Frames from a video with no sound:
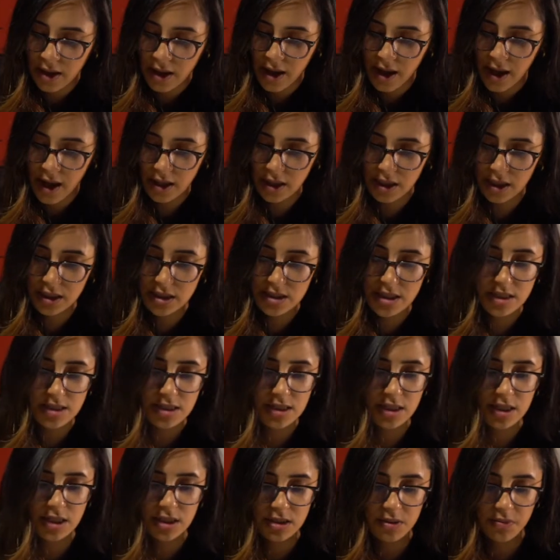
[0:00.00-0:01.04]
And it
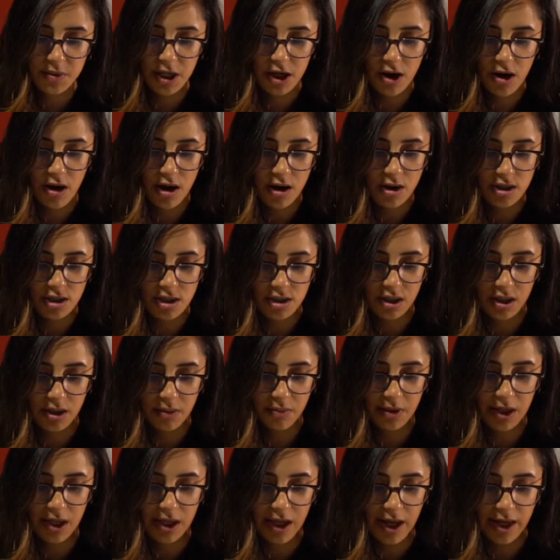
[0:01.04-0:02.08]
doesn't need to be harsh, it can
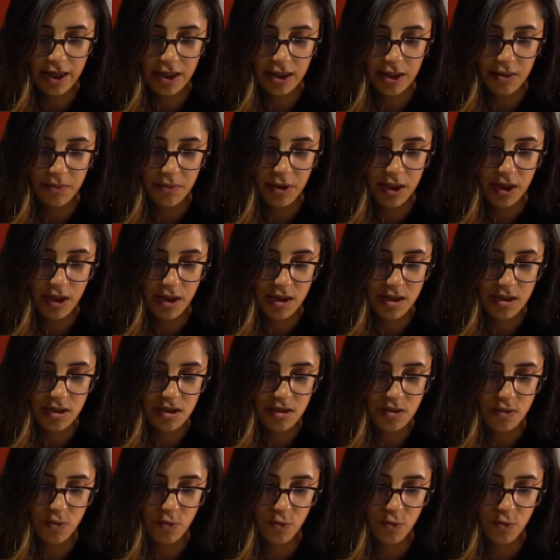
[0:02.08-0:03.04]
be lightly because